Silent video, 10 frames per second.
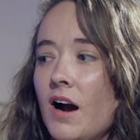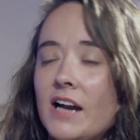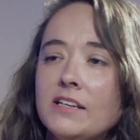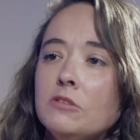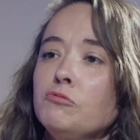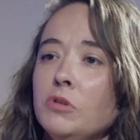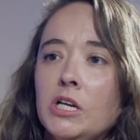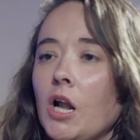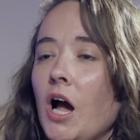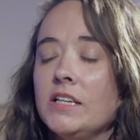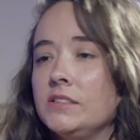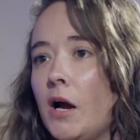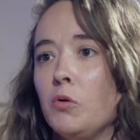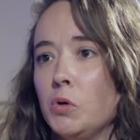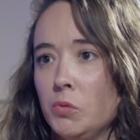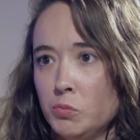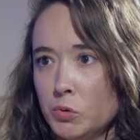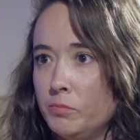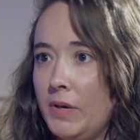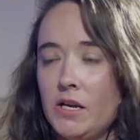I didn't realise they
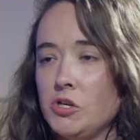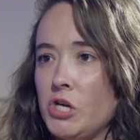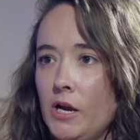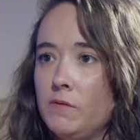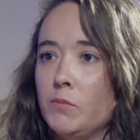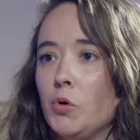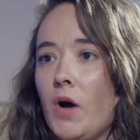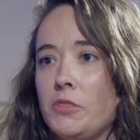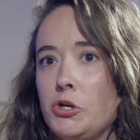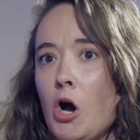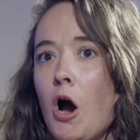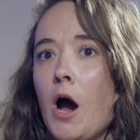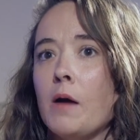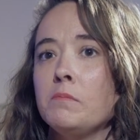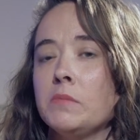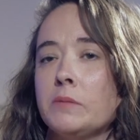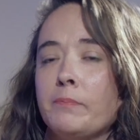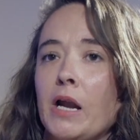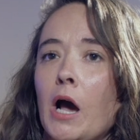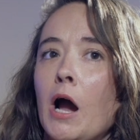would be achievable at the time,
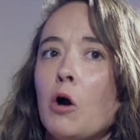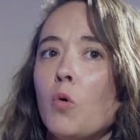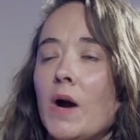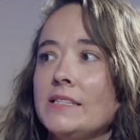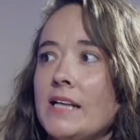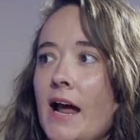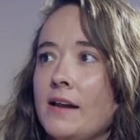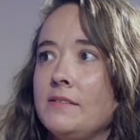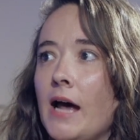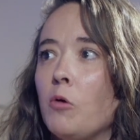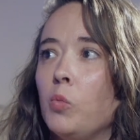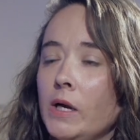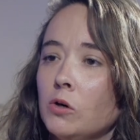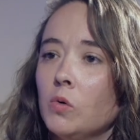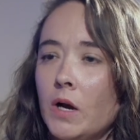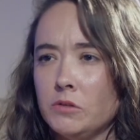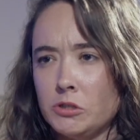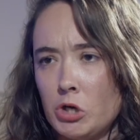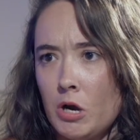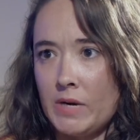but I always had that will and
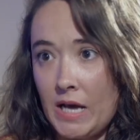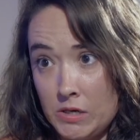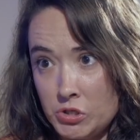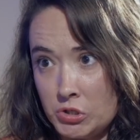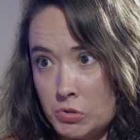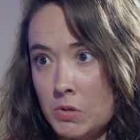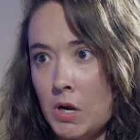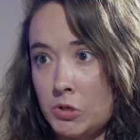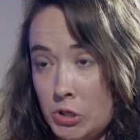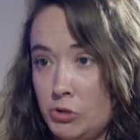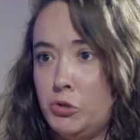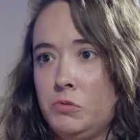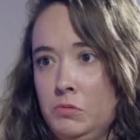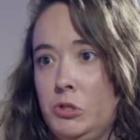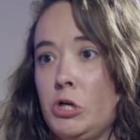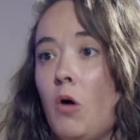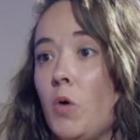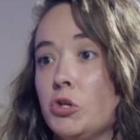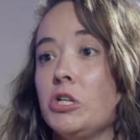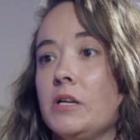determination to go
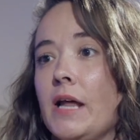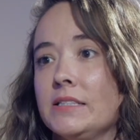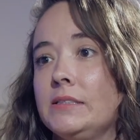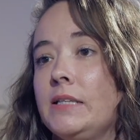on to the next